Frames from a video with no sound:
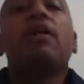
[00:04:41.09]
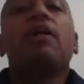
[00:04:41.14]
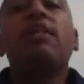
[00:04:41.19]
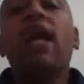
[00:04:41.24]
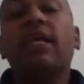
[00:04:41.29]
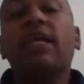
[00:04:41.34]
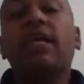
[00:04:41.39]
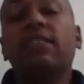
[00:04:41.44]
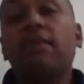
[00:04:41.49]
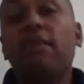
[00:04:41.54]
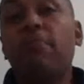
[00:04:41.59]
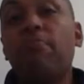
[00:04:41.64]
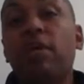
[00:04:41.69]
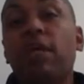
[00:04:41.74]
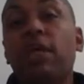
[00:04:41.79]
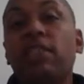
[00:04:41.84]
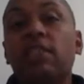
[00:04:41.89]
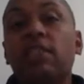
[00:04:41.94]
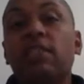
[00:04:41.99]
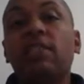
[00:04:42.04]
That's the
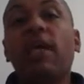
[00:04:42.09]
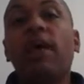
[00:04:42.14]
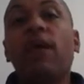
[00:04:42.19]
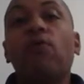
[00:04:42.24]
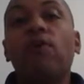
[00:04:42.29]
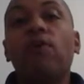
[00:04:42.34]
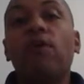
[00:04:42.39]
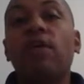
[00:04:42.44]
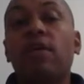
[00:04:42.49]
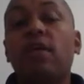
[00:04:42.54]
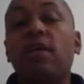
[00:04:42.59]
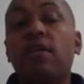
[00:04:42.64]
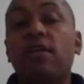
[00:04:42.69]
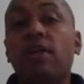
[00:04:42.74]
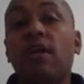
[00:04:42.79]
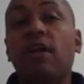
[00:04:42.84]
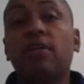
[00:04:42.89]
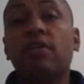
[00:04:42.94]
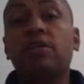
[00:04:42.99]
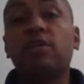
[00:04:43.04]
business that we're in,
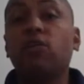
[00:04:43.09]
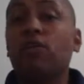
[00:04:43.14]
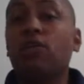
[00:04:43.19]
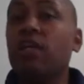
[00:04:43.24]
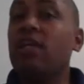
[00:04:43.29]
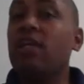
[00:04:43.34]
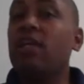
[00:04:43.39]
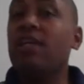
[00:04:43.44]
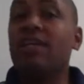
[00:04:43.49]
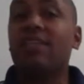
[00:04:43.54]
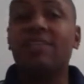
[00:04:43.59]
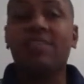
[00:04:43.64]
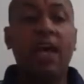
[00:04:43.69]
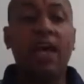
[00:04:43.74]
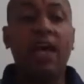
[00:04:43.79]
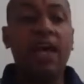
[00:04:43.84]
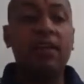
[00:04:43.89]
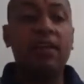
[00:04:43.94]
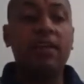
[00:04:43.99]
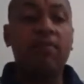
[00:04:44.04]
y'all. So get
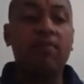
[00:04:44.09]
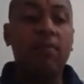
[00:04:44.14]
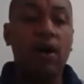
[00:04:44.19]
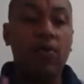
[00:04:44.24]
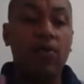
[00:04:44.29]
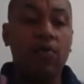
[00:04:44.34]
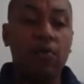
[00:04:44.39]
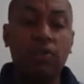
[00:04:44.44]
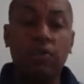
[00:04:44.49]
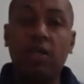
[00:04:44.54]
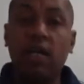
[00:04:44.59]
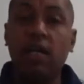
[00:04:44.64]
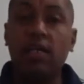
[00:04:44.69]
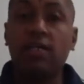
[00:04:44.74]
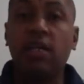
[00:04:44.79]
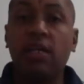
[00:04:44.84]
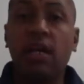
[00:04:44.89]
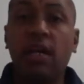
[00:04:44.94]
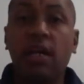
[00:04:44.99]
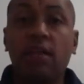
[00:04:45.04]
excited about what you
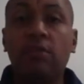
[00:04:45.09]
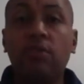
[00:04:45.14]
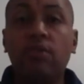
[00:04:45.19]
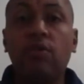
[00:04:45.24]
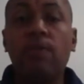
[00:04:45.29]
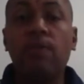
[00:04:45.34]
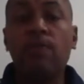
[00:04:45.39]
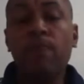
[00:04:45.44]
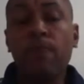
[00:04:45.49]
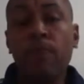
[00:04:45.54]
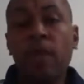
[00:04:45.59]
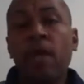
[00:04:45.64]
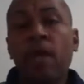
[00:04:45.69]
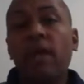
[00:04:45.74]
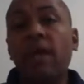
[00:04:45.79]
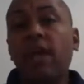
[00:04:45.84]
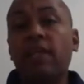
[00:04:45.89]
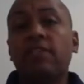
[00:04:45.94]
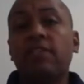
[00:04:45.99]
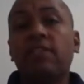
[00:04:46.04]
got your hands on.
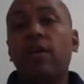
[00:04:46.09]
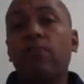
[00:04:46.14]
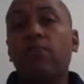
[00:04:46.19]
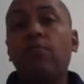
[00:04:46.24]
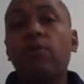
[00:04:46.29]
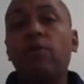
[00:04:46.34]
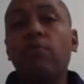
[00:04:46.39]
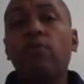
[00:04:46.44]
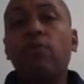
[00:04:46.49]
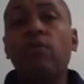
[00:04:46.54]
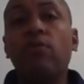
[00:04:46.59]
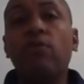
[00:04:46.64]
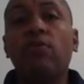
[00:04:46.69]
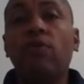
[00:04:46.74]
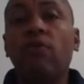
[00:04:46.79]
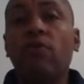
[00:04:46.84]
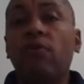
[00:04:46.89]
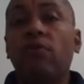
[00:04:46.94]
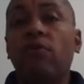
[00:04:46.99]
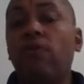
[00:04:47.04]
And I tell people
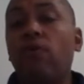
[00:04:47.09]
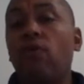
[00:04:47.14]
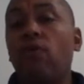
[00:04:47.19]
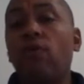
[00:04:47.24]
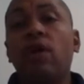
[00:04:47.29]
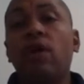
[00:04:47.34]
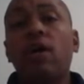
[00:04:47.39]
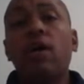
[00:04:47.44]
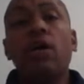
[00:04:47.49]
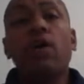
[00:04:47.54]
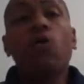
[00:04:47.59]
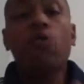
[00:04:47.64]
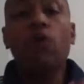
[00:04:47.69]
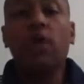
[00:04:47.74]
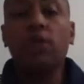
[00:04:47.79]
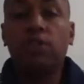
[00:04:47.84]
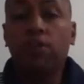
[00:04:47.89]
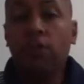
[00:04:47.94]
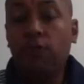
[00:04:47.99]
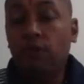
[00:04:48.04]
on the phone,
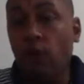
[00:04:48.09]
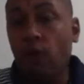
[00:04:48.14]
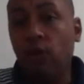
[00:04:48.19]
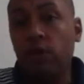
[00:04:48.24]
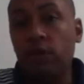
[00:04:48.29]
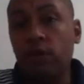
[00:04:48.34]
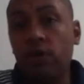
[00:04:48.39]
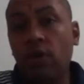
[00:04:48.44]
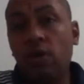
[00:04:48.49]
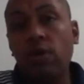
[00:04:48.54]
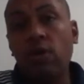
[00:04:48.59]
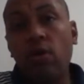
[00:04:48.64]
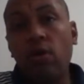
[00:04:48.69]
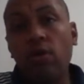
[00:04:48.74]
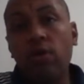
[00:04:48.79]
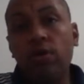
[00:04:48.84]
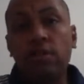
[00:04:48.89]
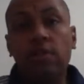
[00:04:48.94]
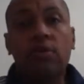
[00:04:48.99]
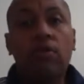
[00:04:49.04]
what you focus on
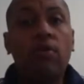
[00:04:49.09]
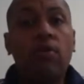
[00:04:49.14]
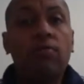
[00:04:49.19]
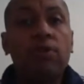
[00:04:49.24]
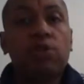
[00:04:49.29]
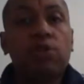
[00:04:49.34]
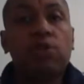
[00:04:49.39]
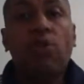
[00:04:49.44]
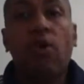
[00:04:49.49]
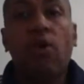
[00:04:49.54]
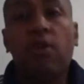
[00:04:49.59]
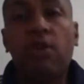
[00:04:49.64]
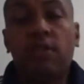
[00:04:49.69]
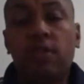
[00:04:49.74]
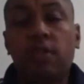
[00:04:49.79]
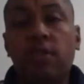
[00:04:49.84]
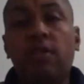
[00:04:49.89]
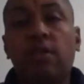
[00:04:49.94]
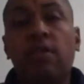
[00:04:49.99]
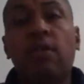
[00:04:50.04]
longest is going to be
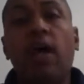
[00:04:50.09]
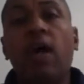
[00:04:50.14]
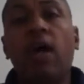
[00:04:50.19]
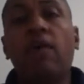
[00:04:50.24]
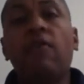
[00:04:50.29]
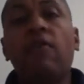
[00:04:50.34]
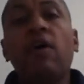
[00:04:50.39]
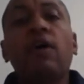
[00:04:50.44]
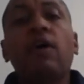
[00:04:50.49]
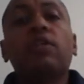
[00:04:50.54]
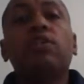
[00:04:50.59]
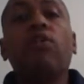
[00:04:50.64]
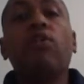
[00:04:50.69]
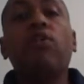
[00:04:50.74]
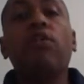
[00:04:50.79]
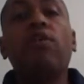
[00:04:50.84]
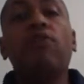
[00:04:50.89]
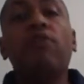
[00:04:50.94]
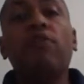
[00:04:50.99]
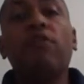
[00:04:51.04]
strongest in your life.
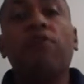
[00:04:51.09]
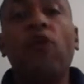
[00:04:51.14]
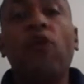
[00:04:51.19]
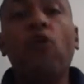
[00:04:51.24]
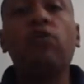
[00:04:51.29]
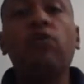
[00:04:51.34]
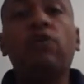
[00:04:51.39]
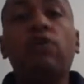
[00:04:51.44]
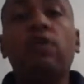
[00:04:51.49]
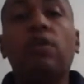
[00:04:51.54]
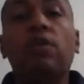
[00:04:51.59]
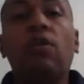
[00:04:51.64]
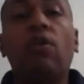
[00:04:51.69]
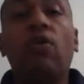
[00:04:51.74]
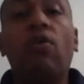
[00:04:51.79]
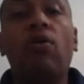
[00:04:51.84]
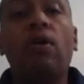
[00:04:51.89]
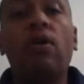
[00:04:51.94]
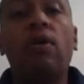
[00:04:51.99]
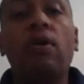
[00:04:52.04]
So if you're focusing
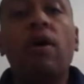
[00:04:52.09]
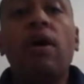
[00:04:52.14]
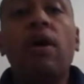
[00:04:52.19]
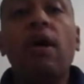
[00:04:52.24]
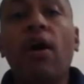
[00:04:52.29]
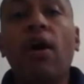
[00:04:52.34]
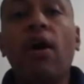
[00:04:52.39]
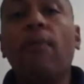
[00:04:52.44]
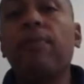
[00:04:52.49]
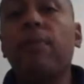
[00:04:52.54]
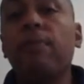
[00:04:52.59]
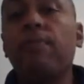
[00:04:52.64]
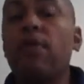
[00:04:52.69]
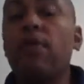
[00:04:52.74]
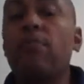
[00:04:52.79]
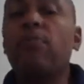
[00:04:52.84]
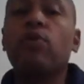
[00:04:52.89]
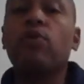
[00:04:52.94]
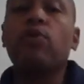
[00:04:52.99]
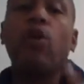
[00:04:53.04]
on helping
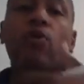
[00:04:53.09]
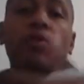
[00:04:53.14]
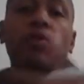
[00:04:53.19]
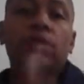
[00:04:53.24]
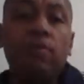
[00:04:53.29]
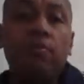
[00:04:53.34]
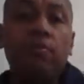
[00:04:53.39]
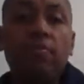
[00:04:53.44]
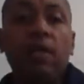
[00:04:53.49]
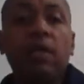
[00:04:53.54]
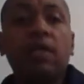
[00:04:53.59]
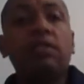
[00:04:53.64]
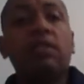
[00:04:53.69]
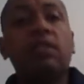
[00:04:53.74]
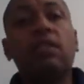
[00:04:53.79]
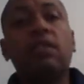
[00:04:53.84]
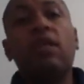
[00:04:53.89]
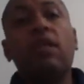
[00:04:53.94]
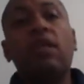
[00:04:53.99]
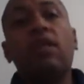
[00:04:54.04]
people go into
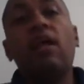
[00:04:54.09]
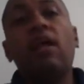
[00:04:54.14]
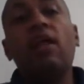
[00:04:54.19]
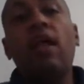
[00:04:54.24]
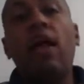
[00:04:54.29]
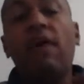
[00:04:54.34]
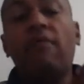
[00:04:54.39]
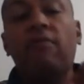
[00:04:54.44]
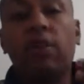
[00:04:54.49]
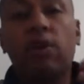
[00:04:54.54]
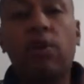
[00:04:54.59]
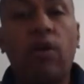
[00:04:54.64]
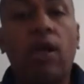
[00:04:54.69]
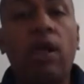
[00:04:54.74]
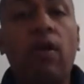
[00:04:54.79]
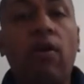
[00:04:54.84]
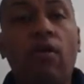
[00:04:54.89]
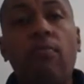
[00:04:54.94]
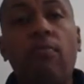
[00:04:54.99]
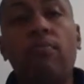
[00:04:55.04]
business and having a
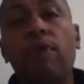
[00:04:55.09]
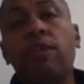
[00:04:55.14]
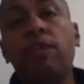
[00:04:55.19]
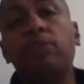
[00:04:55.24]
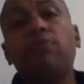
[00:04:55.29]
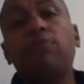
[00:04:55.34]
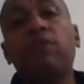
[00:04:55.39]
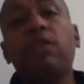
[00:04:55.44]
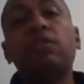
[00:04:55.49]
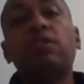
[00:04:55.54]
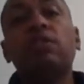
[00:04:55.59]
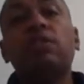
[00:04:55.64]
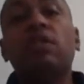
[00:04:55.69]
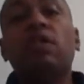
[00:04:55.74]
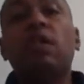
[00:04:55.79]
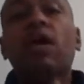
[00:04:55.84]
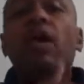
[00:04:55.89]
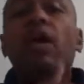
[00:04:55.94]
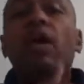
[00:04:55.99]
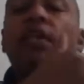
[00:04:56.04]
great home-based business,
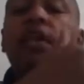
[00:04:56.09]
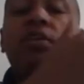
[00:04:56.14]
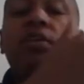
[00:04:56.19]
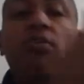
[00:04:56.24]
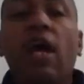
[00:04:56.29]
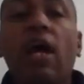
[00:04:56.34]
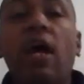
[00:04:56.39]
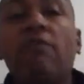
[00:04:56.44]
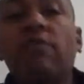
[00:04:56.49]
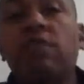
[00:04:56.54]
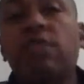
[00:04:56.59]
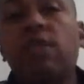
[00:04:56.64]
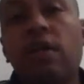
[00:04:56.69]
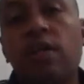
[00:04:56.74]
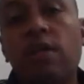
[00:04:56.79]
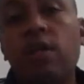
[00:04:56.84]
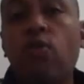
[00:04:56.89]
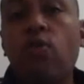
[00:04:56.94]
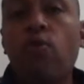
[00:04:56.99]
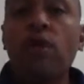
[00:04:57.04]
and they're going to have a
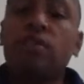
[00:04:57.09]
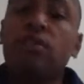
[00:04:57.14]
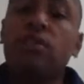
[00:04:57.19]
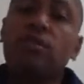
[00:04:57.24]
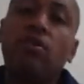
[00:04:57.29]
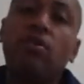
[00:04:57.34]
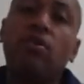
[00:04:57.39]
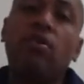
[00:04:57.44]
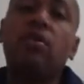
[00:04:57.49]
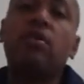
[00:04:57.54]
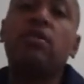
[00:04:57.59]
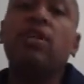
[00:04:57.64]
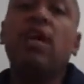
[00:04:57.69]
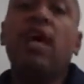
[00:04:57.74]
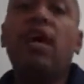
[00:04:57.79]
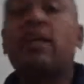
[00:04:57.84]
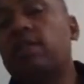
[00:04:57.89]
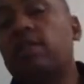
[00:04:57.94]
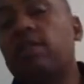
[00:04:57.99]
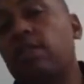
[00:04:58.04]
ton of questions on
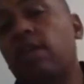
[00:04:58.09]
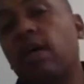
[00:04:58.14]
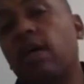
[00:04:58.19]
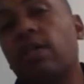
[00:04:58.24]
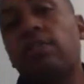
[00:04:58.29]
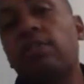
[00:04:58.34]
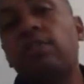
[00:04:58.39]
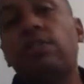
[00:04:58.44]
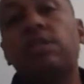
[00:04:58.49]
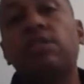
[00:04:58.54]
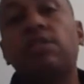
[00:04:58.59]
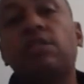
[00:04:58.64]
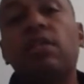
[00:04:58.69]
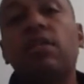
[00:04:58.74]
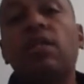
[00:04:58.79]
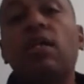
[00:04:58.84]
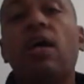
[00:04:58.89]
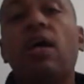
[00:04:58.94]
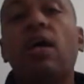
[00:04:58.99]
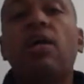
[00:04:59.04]
tax deductions,
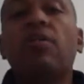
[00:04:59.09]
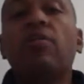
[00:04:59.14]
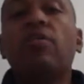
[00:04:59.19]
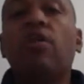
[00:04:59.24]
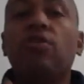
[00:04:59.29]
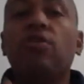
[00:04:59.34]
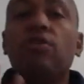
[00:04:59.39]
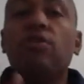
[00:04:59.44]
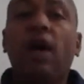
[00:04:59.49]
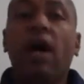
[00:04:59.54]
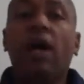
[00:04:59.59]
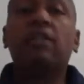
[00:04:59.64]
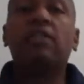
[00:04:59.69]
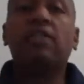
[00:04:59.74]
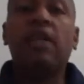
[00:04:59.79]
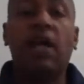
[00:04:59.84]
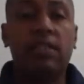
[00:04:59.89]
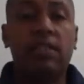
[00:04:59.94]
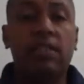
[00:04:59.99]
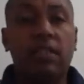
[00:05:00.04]
and you're not a
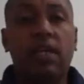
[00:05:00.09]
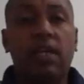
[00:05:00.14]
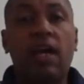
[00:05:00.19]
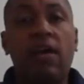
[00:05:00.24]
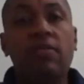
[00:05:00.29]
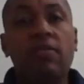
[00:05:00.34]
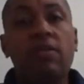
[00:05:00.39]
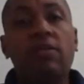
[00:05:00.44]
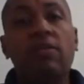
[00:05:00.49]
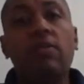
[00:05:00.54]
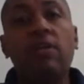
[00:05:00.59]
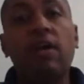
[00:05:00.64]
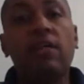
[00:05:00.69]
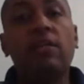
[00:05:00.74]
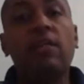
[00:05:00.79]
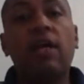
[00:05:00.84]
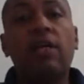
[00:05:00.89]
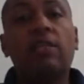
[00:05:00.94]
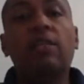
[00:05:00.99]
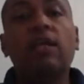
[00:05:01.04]
tax accountant or
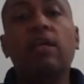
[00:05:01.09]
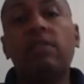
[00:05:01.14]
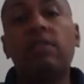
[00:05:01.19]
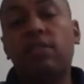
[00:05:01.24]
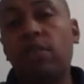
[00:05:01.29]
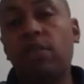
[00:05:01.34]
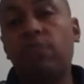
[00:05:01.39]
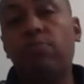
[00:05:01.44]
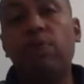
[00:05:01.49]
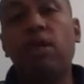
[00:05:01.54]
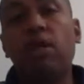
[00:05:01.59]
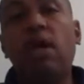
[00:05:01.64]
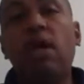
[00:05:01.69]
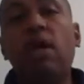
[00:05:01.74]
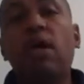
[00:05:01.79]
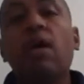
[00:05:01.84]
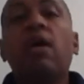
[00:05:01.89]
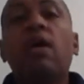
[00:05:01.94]
nothing like that, a CPA.